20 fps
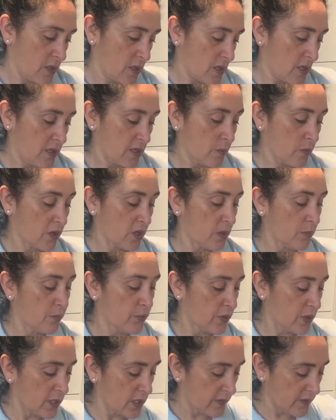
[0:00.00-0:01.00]
And then we're going to
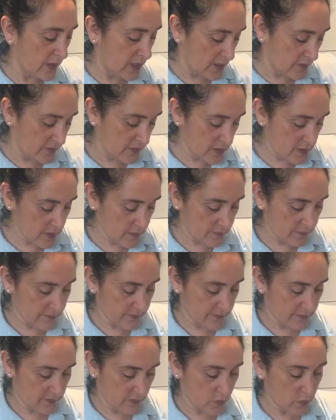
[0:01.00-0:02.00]
put it in the oven
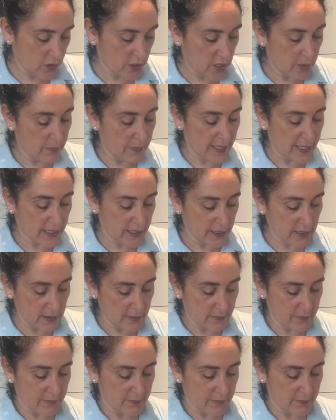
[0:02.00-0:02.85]
and we're going to bake it.